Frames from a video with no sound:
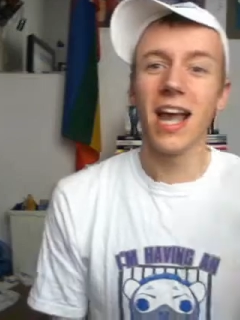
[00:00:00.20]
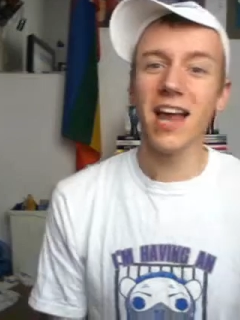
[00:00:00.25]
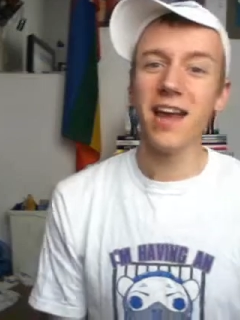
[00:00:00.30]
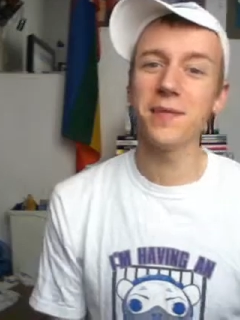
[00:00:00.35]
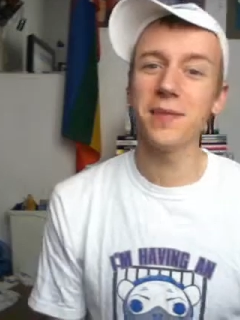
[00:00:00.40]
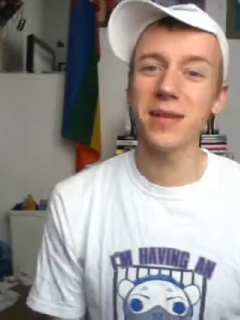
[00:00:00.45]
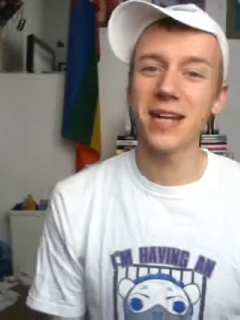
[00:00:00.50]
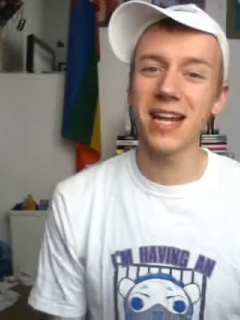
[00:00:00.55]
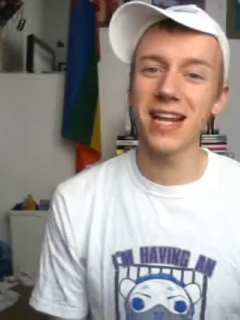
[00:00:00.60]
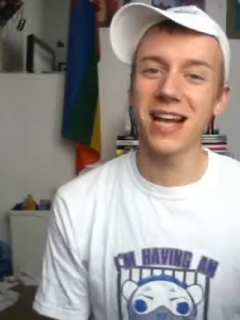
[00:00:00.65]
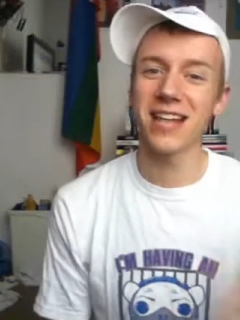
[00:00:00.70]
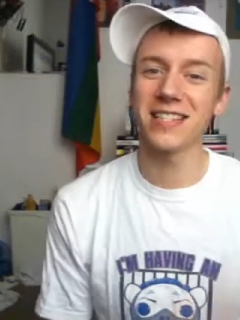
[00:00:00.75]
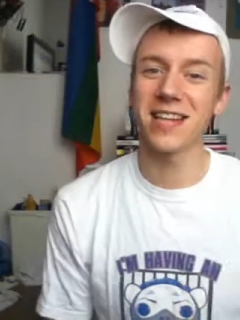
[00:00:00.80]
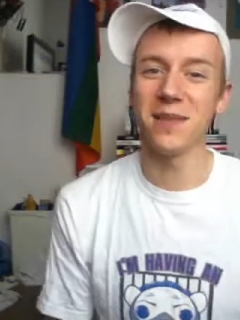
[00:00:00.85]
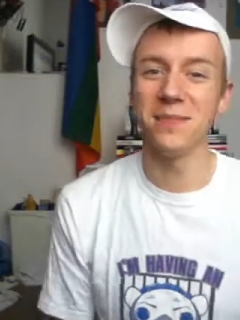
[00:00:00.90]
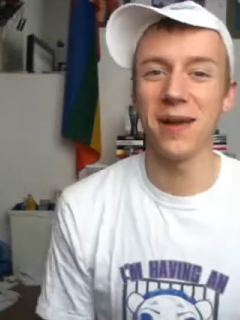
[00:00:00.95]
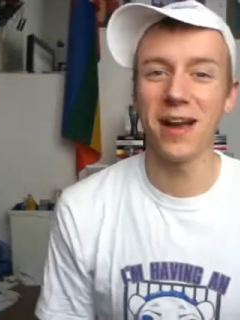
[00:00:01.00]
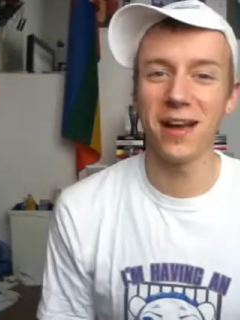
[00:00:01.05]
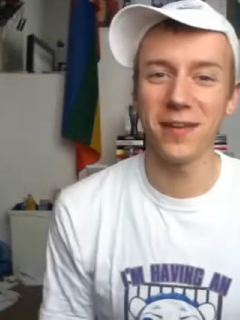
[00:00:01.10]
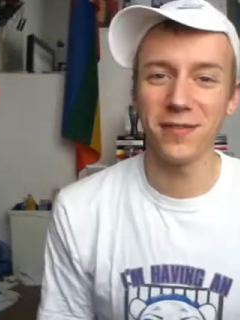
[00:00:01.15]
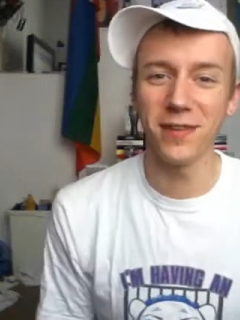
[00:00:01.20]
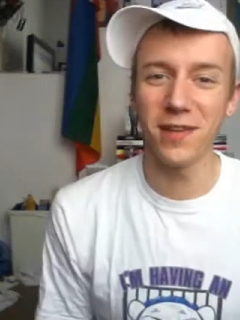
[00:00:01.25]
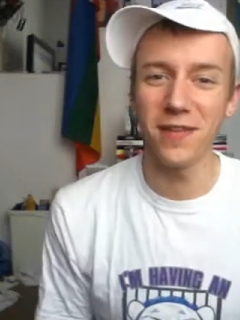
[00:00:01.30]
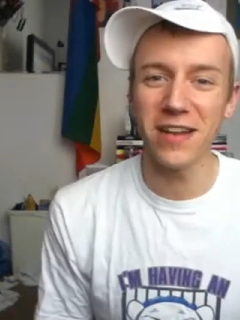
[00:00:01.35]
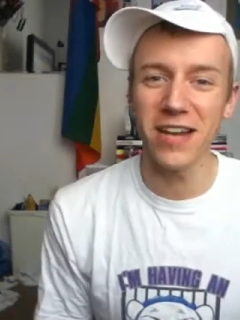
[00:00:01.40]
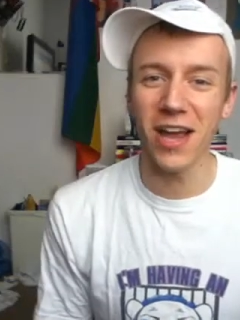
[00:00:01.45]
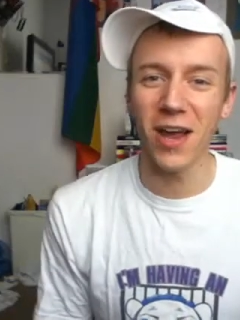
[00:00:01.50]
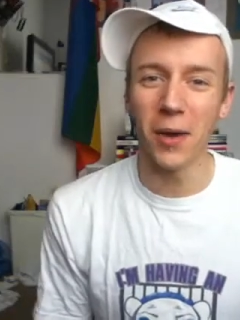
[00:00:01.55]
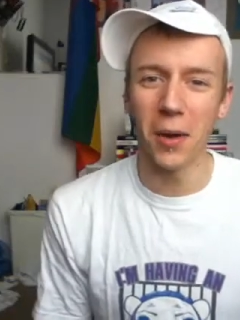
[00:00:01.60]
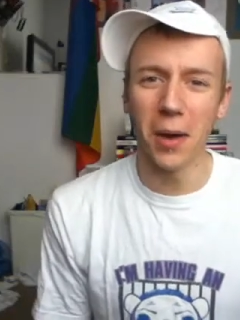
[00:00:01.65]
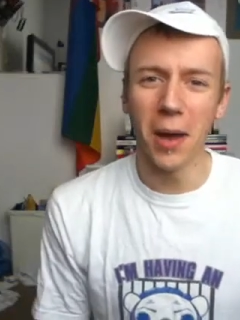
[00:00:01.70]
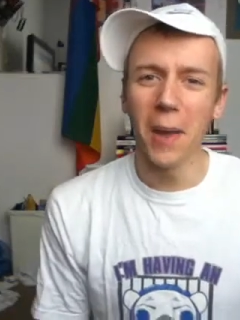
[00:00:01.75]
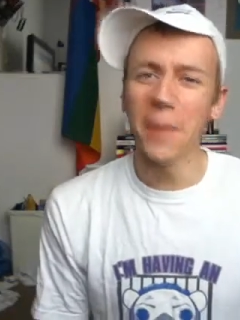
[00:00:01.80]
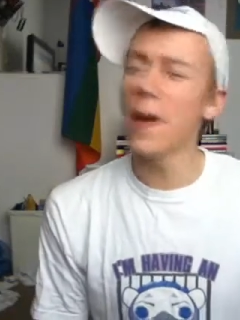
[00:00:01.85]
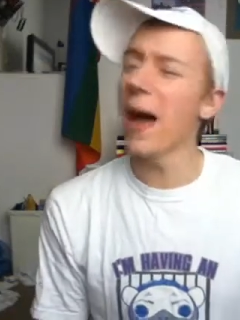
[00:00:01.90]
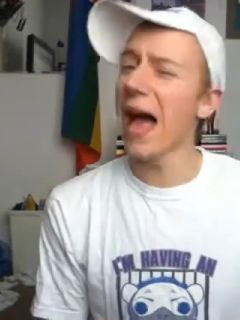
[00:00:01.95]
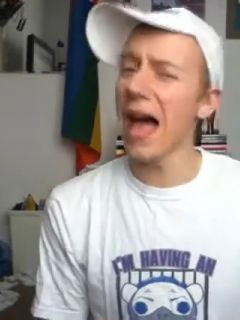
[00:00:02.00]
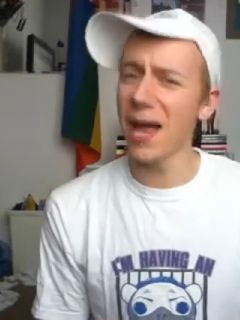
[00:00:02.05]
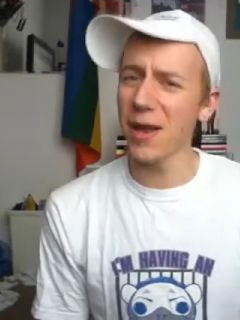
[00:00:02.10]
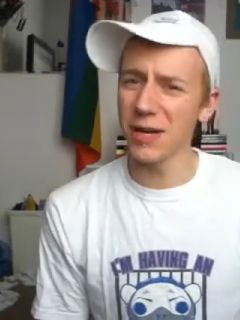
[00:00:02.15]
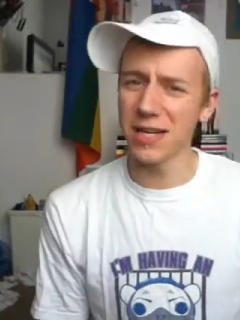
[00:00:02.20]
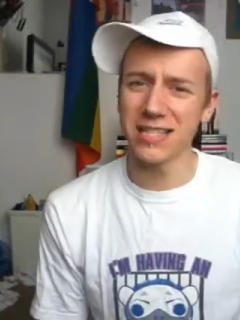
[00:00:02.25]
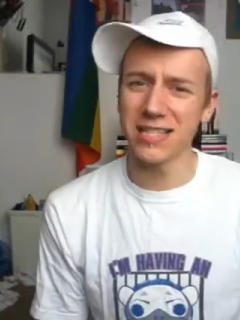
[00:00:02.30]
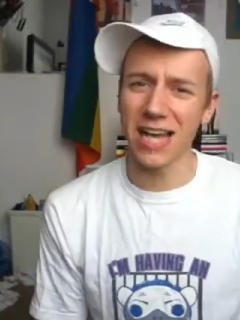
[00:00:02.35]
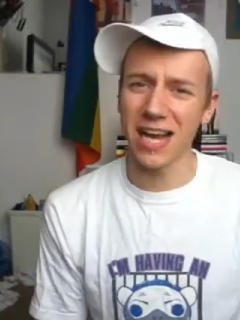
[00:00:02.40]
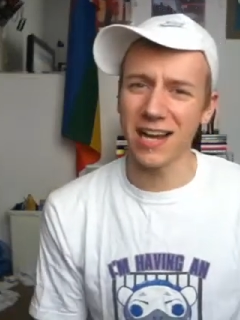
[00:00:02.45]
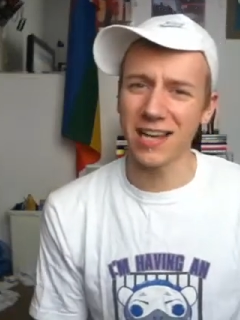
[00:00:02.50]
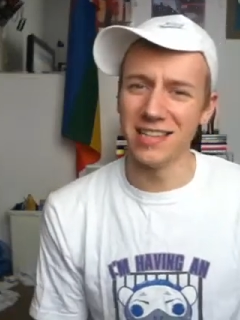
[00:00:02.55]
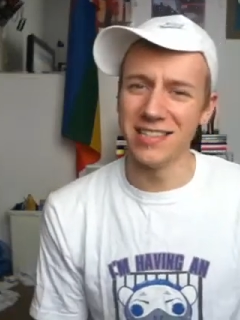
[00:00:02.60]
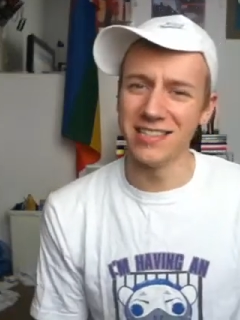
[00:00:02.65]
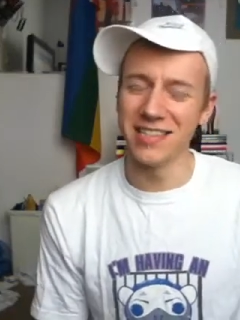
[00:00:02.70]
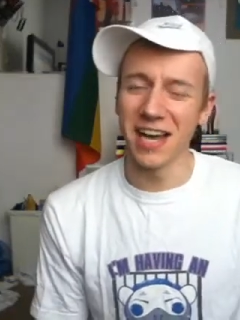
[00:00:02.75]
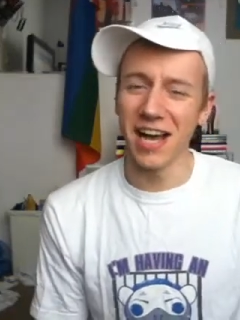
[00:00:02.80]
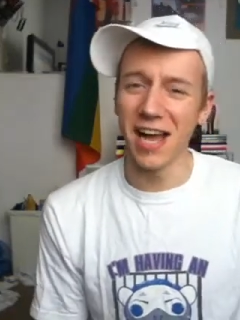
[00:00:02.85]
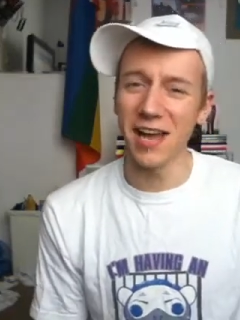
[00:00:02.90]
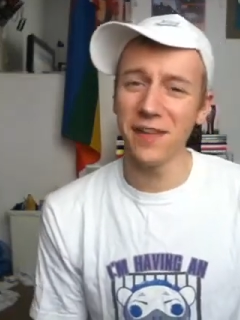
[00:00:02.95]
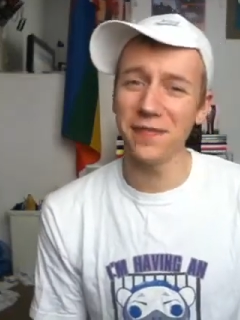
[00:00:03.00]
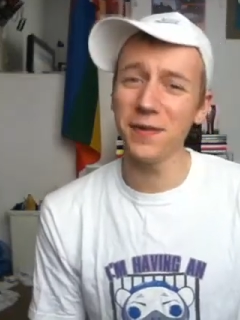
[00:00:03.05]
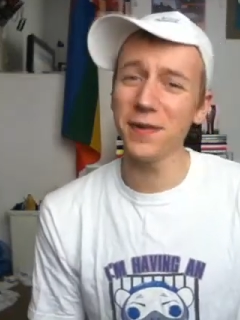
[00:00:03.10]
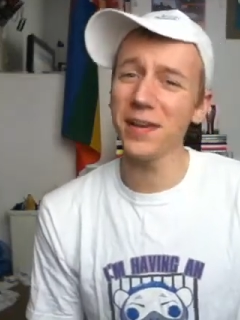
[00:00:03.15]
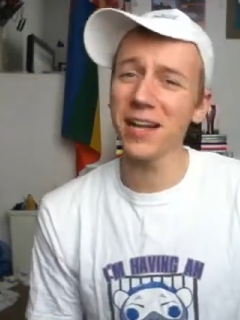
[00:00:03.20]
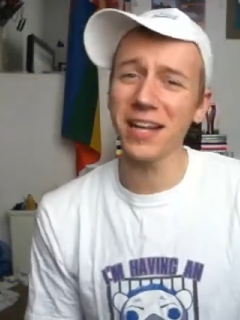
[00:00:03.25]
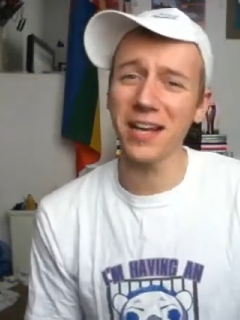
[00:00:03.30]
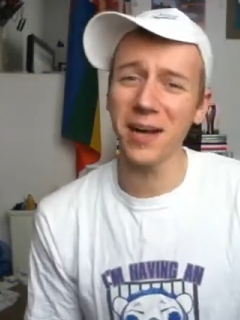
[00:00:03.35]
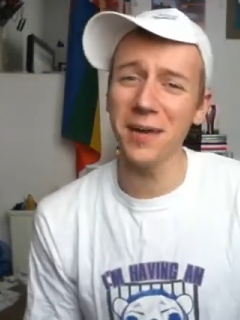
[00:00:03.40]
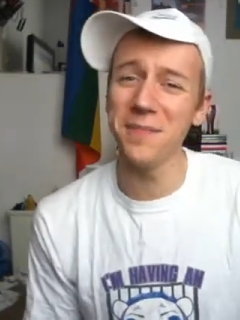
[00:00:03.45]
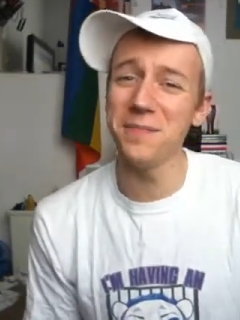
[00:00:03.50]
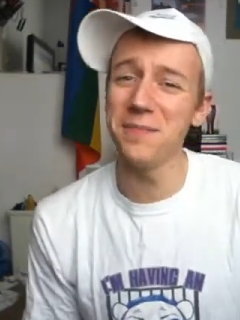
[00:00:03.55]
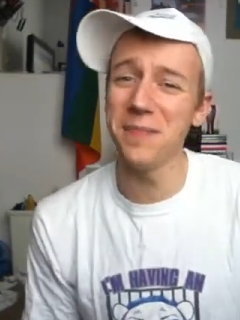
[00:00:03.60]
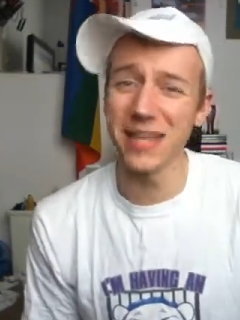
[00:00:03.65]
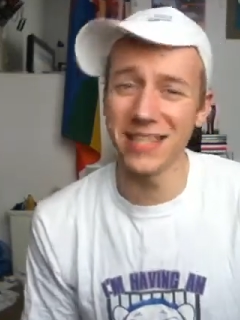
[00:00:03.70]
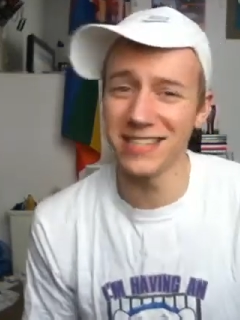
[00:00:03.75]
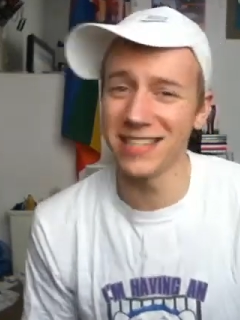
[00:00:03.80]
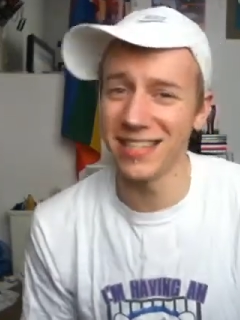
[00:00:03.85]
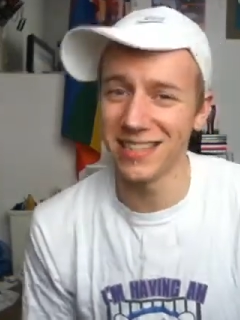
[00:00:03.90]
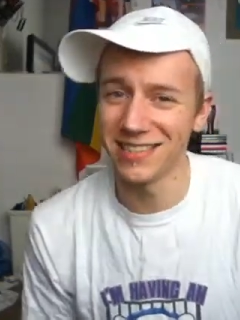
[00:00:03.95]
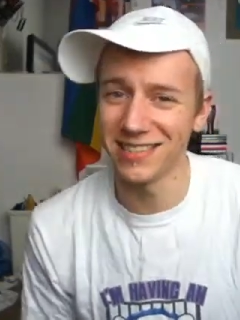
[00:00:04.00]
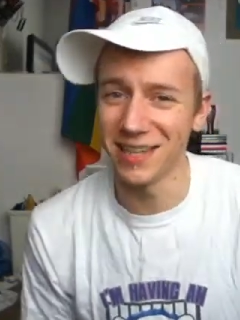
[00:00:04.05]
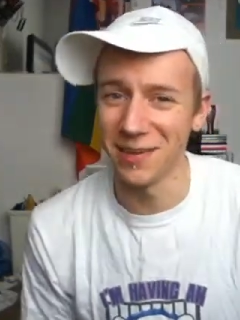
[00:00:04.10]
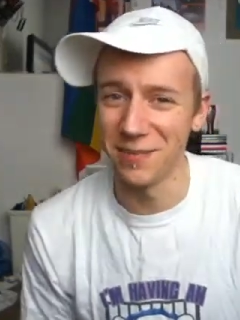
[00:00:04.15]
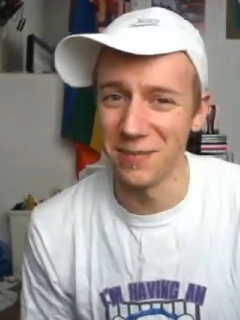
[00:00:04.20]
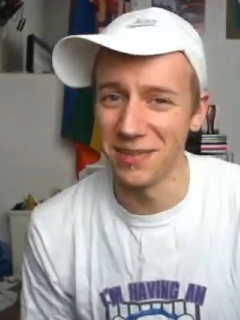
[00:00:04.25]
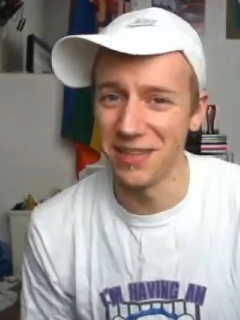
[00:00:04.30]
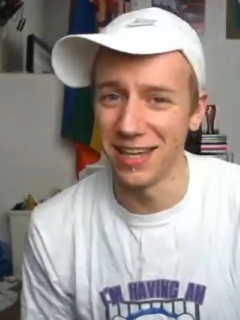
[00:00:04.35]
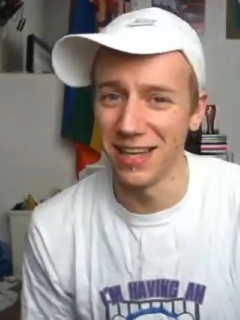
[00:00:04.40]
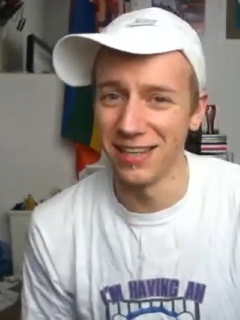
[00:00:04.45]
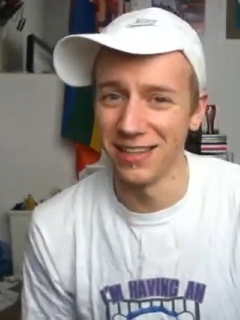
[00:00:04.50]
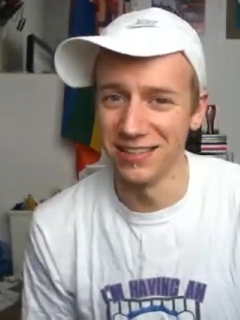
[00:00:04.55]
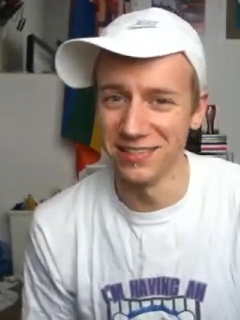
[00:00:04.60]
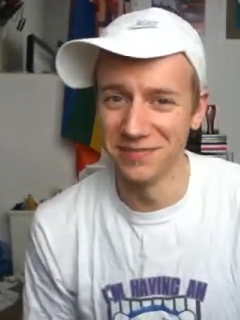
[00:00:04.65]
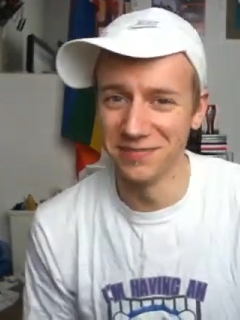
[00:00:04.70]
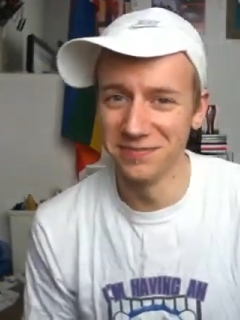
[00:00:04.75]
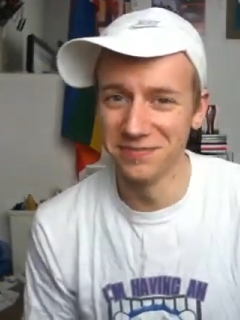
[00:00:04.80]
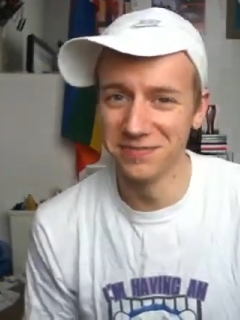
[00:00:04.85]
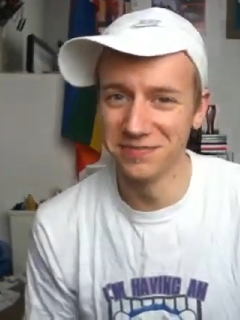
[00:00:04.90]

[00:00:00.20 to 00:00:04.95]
Hey everybody, yes, I'm back for another video, but hang on a second, I feel like I'm missing something.